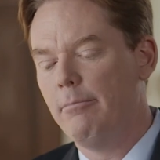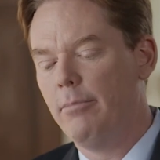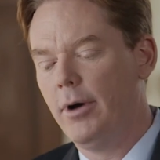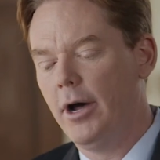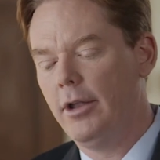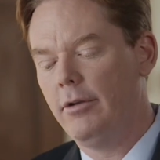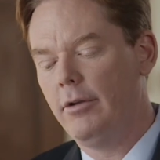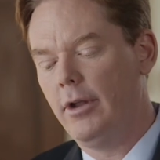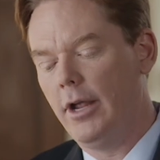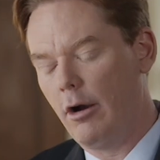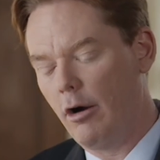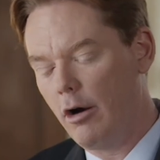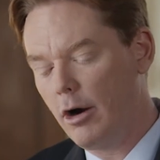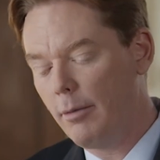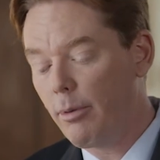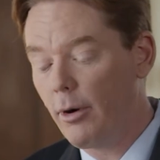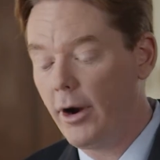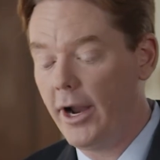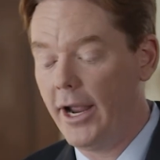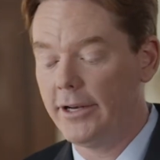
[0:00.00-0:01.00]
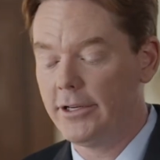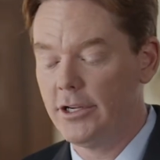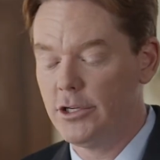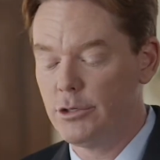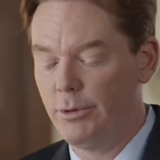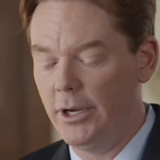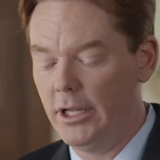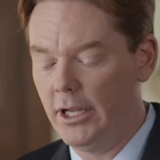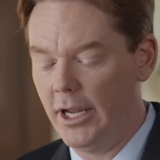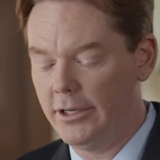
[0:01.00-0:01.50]
but in our
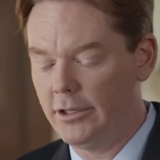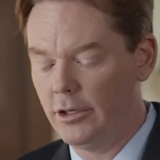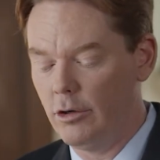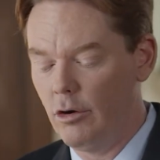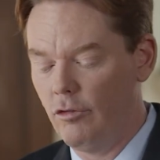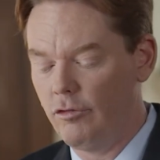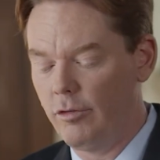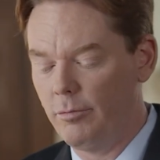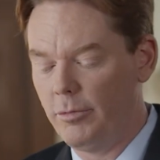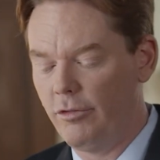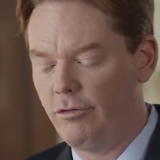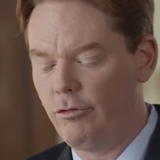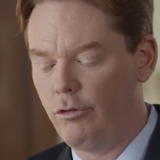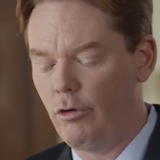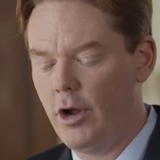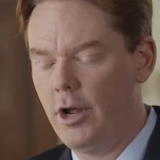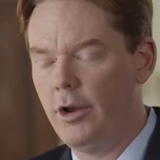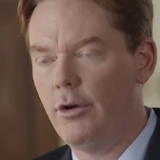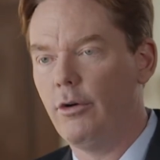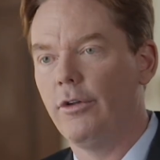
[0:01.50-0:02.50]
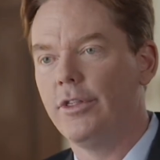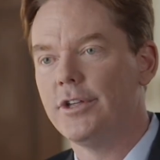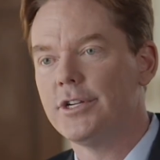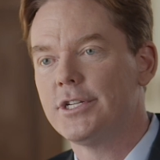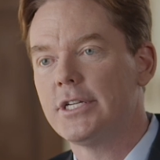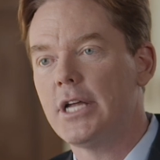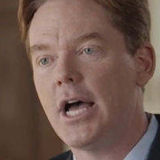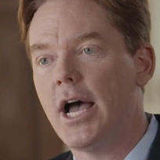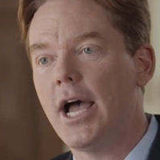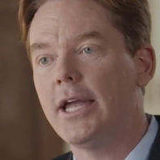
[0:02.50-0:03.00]
practice, we like to go from the front or the
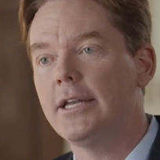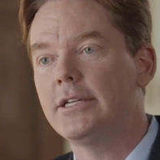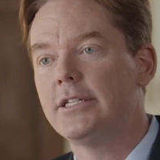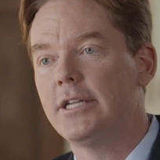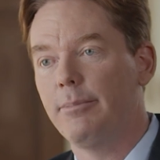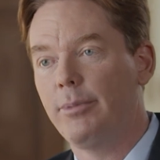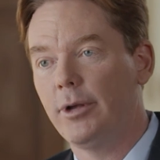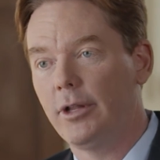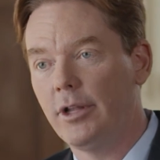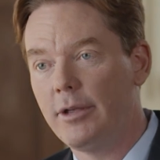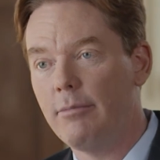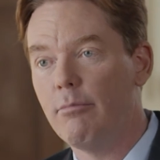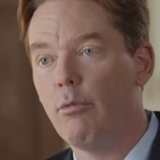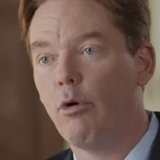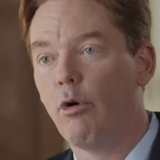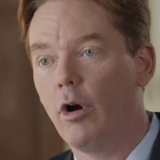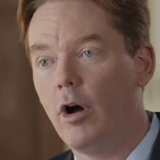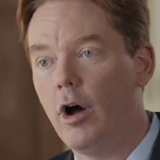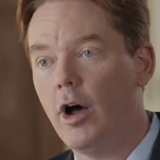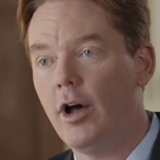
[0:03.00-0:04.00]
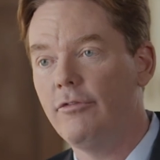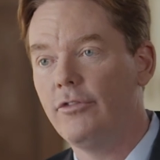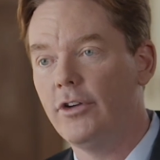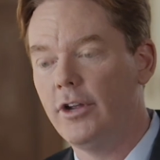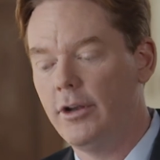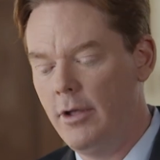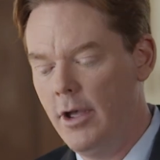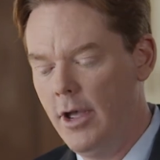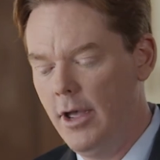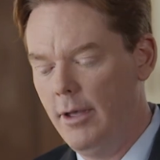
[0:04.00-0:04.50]
side typically more
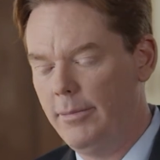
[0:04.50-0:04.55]
often